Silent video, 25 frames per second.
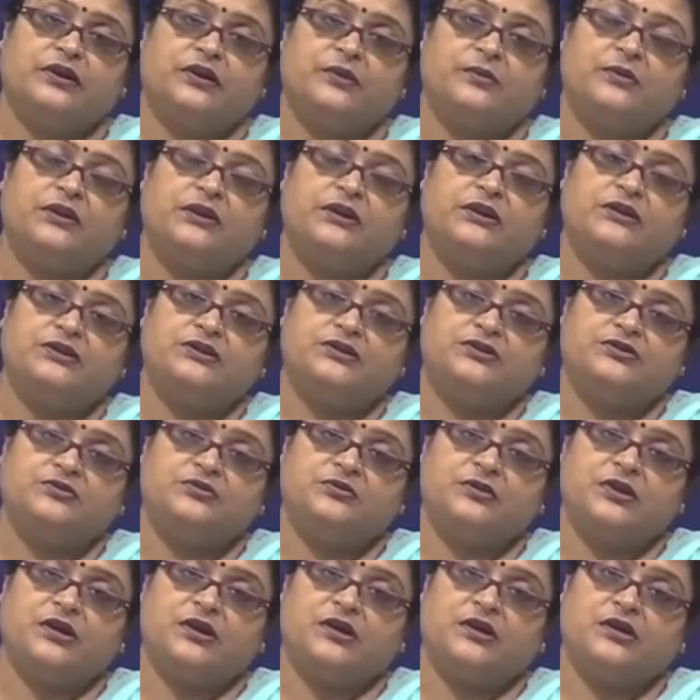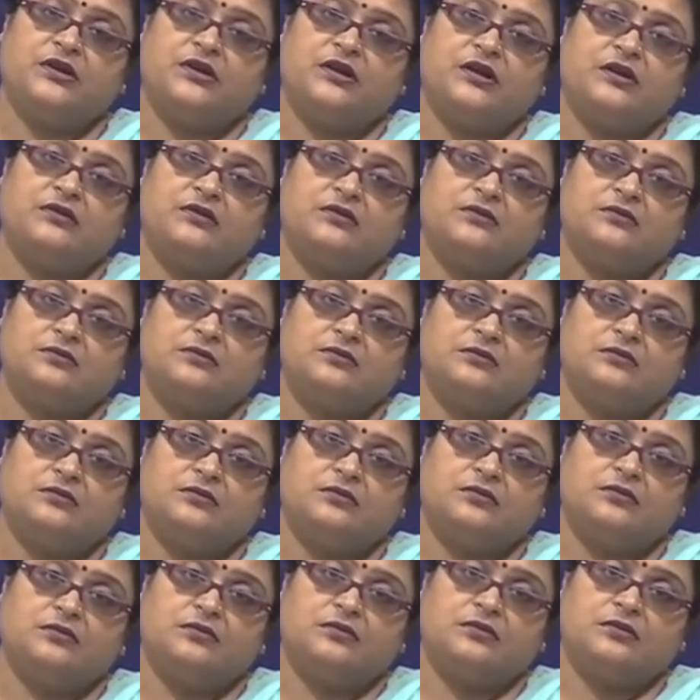ability to make a
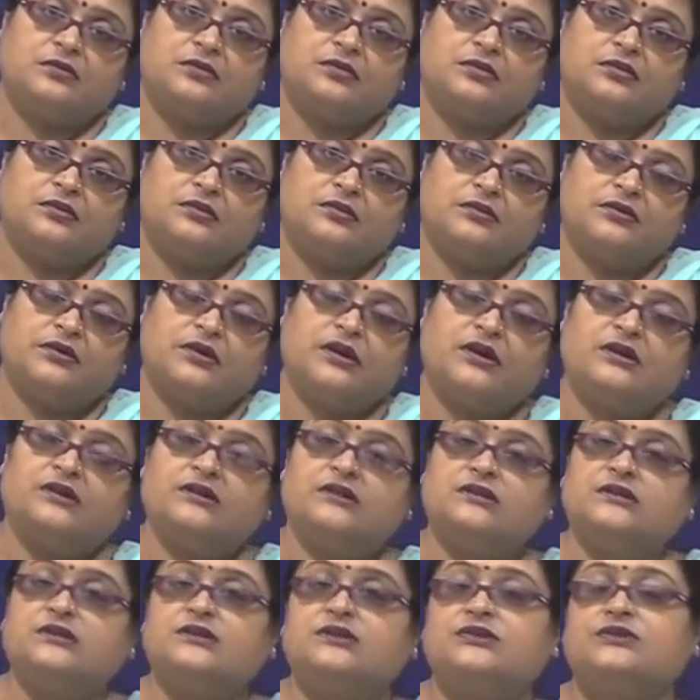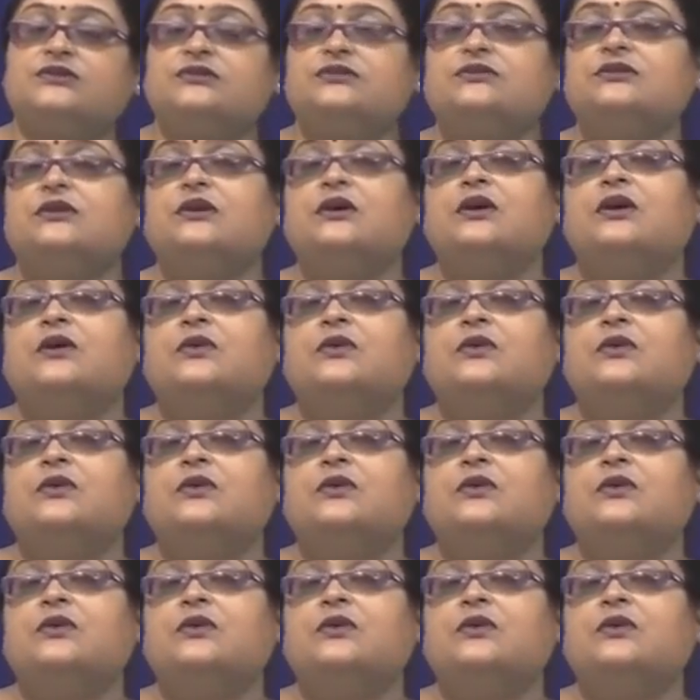correct decision.